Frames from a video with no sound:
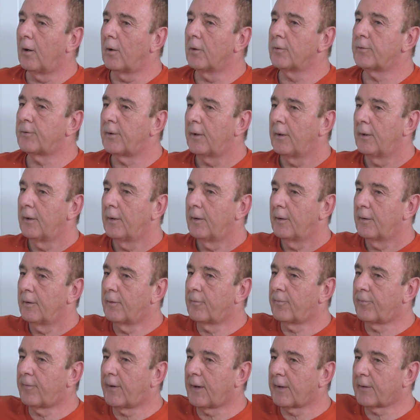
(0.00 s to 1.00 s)
odd
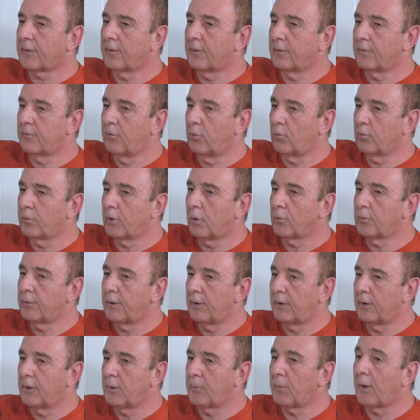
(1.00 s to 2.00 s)
the fact that she was
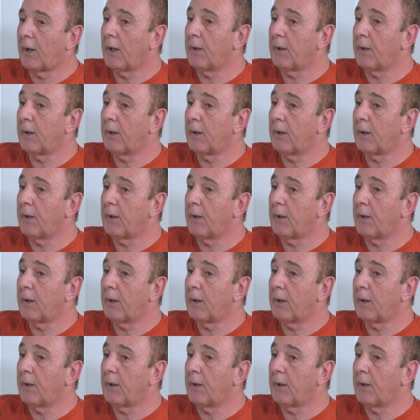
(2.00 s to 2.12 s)
holding the